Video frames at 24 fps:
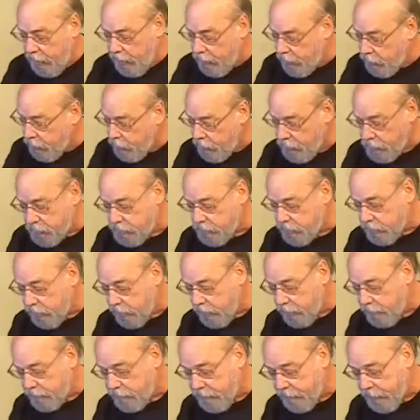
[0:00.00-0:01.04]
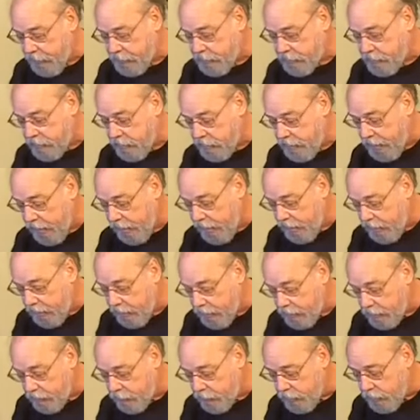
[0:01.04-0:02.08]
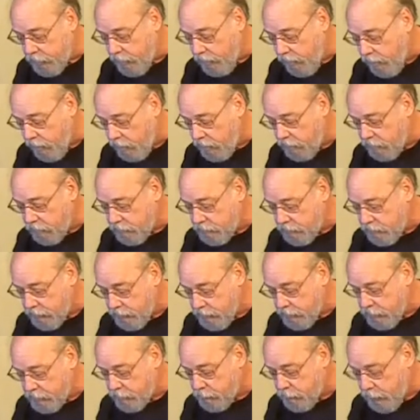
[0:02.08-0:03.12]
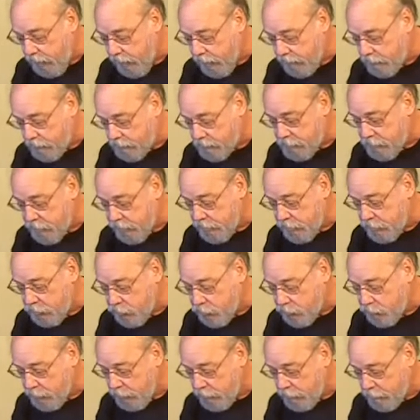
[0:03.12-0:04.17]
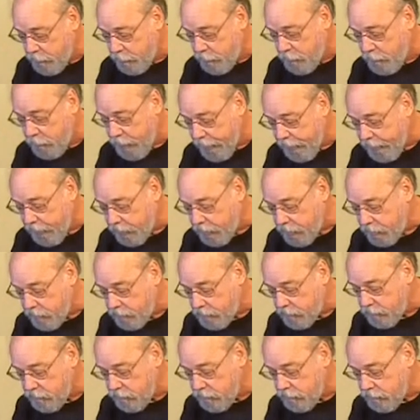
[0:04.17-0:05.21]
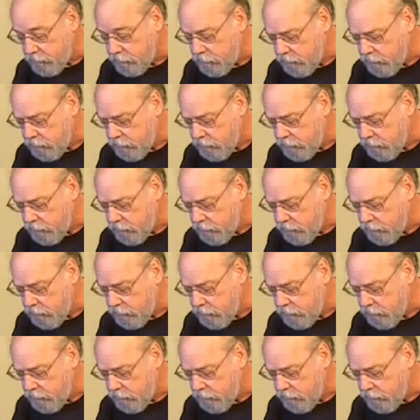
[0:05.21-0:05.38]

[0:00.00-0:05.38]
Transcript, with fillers: how else can I face the day with all of these problems that you people bring?